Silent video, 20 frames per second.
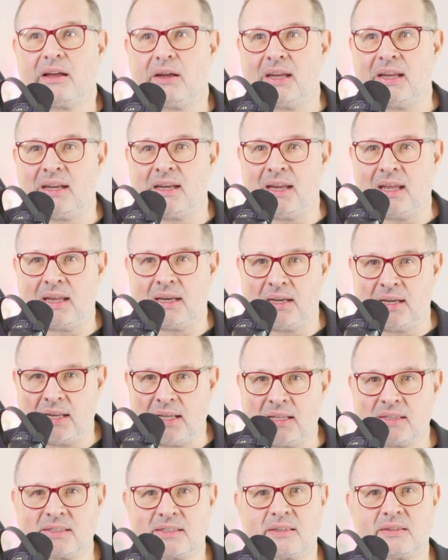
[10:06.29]
It, it
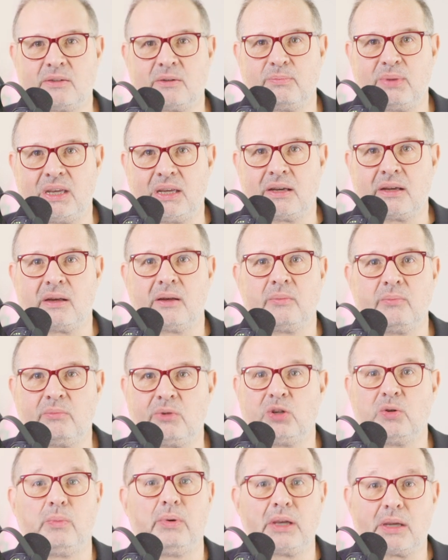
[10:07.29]
needs to become
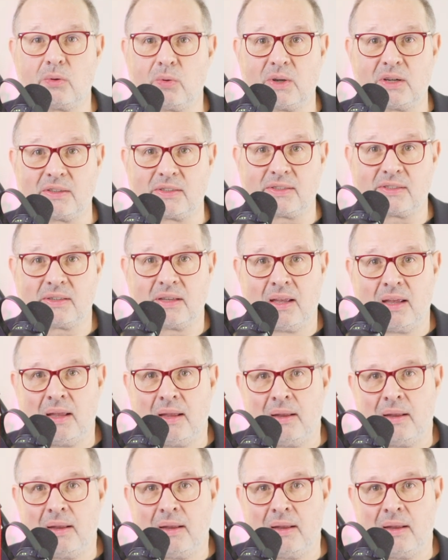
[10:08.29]
ubiquitous.